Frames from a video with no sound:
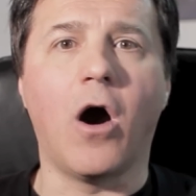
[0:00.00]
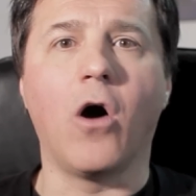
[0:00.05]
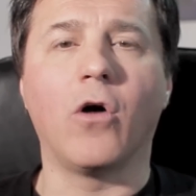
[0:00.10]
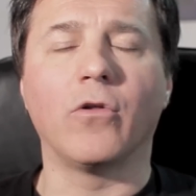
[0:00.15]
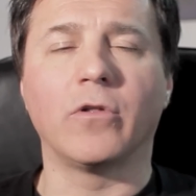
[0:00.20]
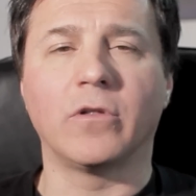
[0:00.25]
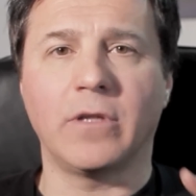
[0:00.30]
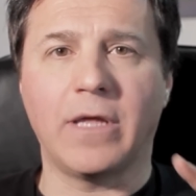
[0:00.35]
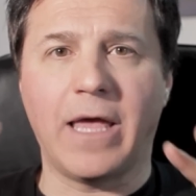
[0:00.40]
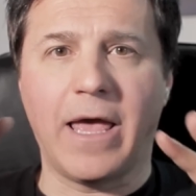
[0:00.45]

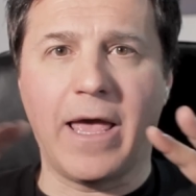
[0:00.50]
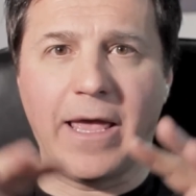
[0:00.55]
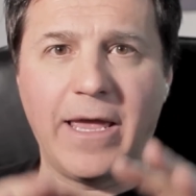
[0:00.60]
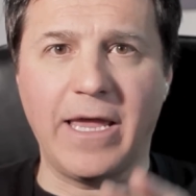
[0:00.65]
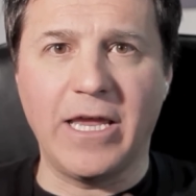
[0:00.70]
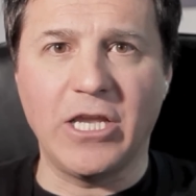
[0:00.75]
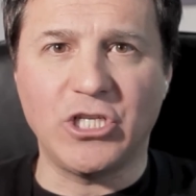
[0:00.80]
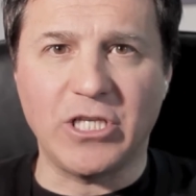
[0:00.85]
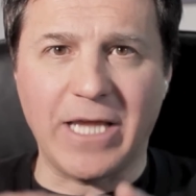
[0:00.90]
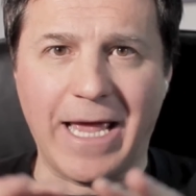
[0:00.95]
on
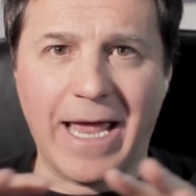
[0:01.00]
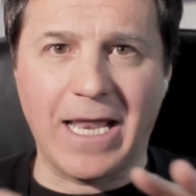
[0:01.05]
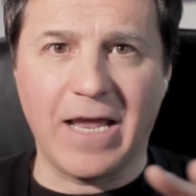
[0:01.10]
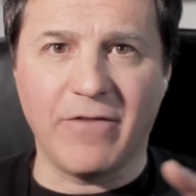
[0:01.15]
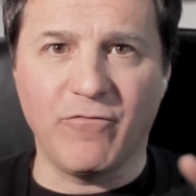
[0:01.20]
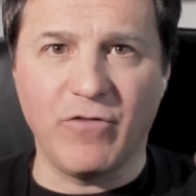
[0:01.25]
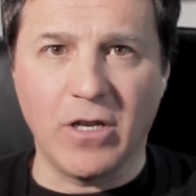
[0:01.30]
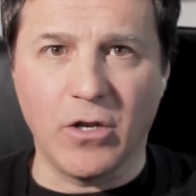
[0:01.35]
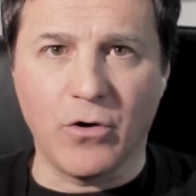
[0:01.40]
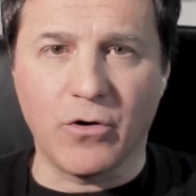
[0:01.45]
each and
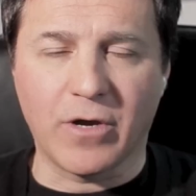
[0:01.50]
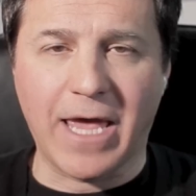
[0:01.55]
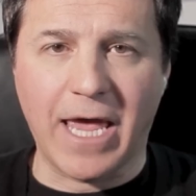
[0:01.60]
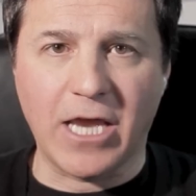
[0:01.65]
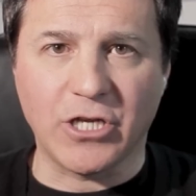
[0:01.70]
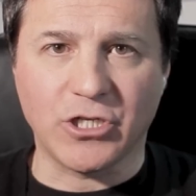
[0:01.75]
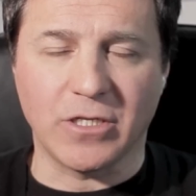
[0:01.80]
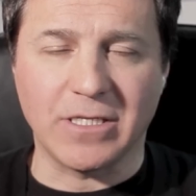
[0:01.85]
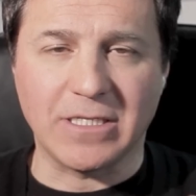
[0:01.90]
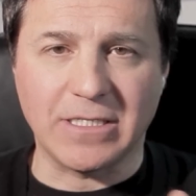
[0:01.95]
every
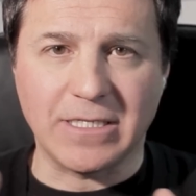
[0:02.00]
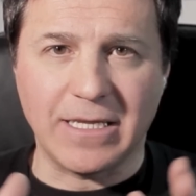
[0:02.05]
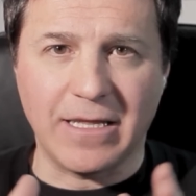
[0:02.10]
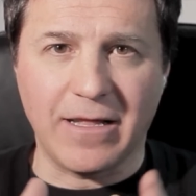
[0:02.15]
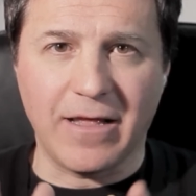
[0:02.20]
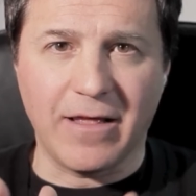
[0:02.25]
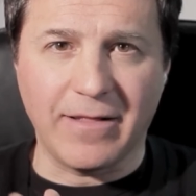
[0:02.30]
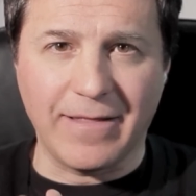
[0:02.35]
locations.